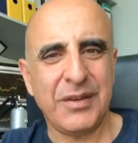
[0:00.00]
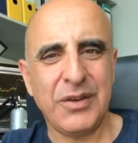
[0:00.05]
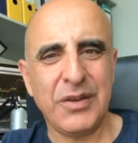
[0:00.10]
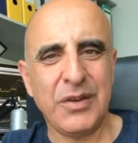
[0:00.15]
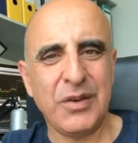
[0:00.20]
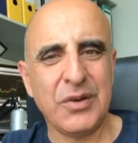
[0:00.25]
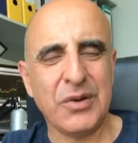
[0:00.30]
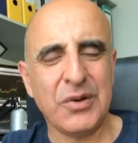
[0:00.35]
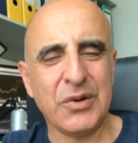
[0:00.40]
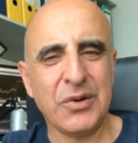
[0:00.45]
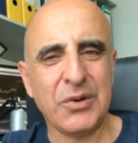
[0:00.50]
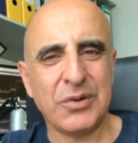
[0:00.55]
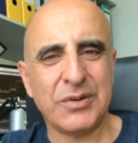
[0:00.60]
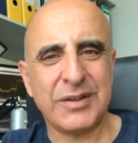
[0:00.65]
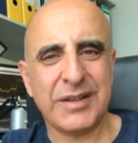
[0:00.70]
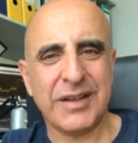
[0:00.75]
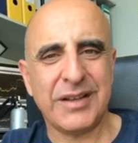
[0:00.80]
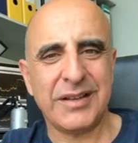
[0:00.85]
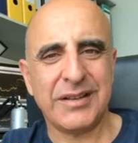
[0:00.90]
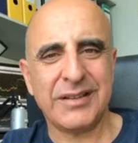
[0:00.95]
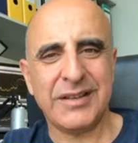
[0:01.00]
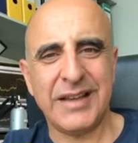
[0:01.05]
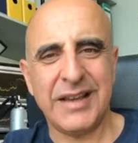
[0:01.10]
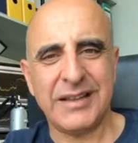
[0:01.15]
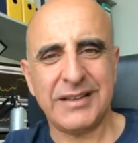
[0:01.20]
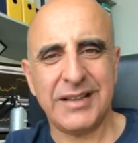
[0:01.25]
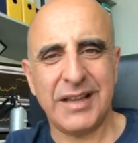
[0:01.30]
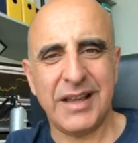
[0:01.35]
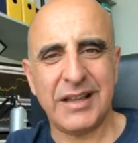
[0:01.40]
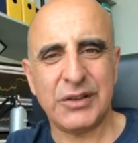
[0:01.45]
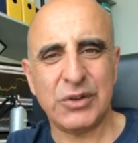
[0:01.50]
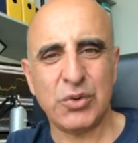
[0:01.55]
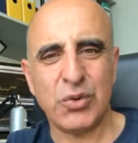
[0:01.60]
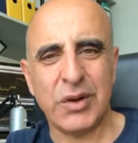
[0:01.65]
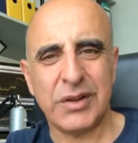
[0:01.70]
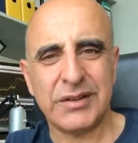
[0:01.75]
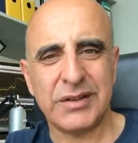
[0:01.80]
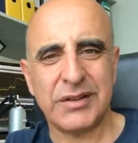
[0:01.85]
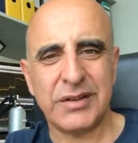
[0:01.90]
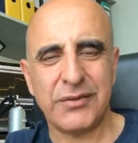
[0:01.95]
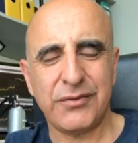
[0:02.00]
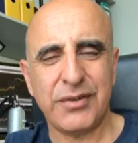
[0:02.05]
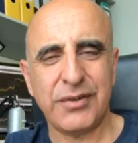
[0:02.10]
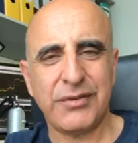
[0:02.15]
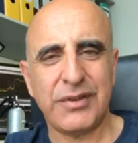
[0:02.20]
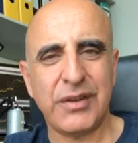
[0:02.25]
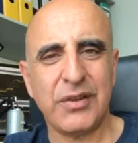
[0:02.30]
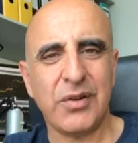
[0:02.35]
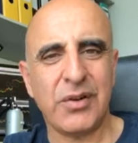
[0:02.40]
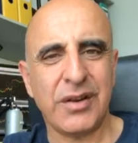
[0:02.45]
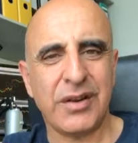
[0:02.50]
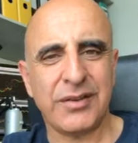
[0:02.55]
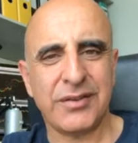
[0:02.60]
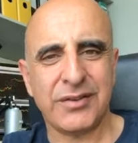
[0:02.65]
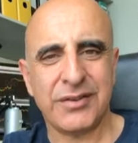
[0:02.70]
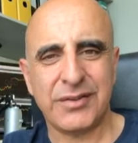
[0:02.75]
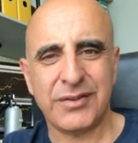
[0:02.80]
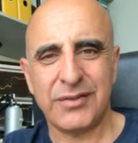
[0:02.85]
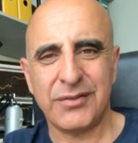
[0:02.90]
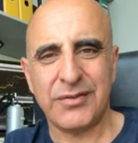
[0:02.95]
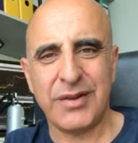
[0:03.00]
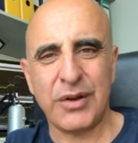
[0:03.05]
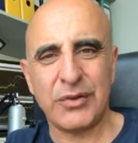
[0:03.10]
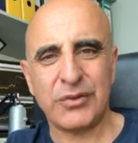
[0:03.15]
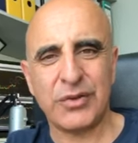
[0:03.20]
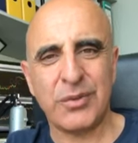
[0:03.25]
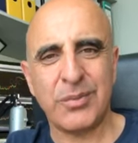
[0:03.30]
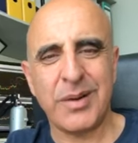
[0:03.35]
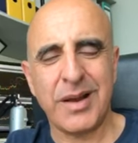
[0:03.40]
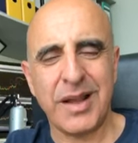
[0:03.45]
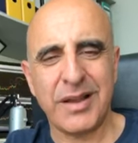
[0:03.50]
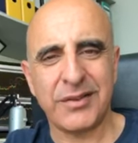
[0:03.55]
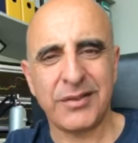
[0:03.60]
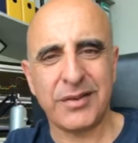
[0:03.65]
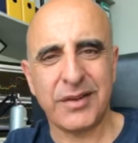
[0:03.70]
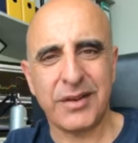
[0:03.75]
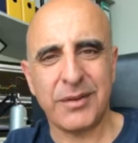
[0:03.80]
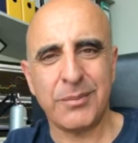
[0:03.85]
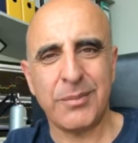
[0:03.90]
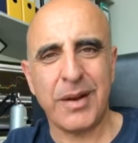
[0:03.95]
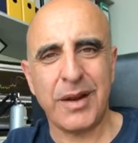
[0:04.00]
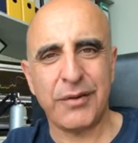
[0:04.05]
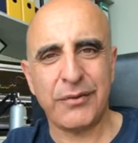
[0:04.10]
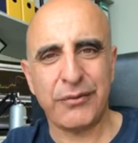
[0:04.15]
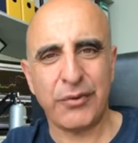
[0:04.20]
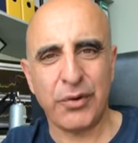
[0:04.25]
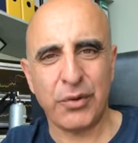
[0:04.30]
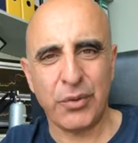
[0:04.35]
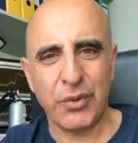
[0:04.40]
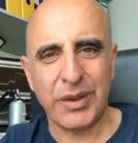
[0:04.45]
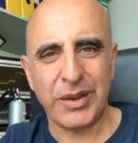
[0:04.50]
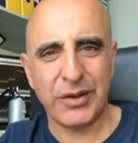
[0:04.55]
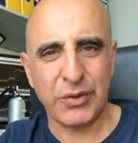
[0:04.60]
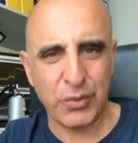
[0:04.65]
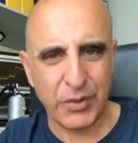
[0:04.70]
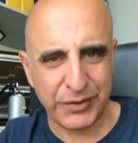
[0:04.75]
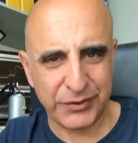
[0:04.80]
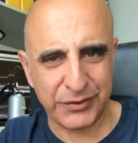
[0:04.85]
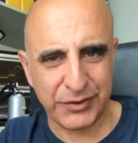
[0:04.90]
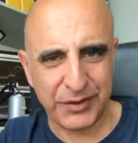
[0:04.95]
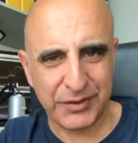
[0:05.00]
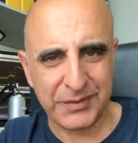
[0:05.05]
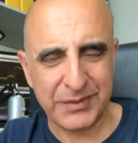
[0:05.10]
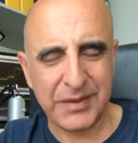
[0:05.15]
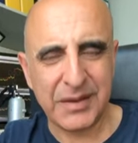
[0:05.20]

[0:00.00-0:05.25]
you can get a two hundred fifty dollar voucher by answering my following question.